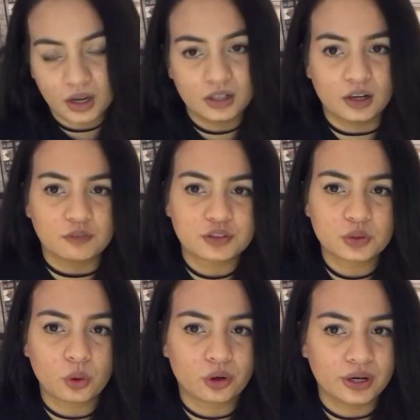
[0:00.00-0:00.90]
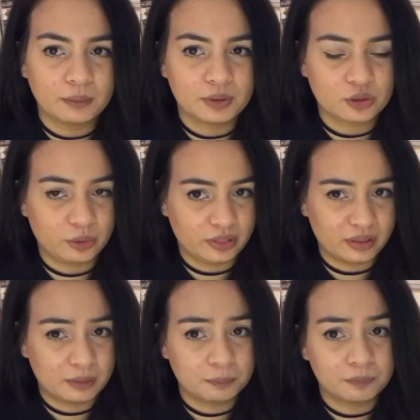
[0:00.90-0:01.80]
love story between
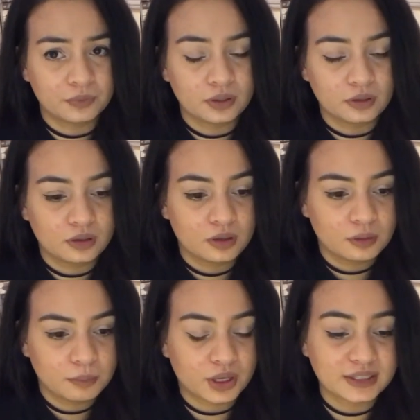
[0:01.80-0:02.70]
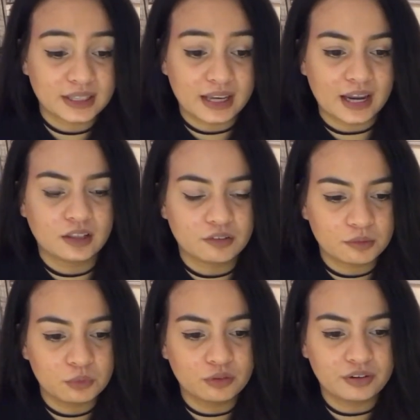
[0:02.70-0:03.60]
them, because at the end of
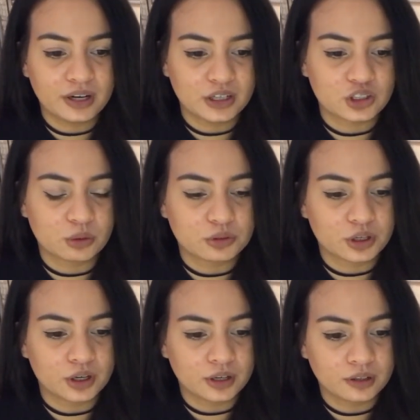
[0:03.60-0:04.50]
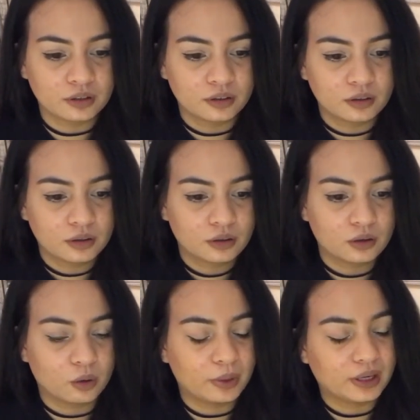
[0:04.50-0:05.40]
the movie it shows her
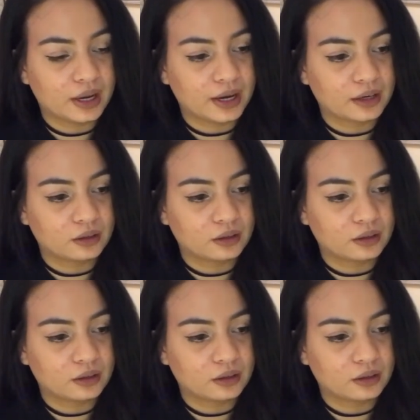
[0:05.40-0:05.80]
going like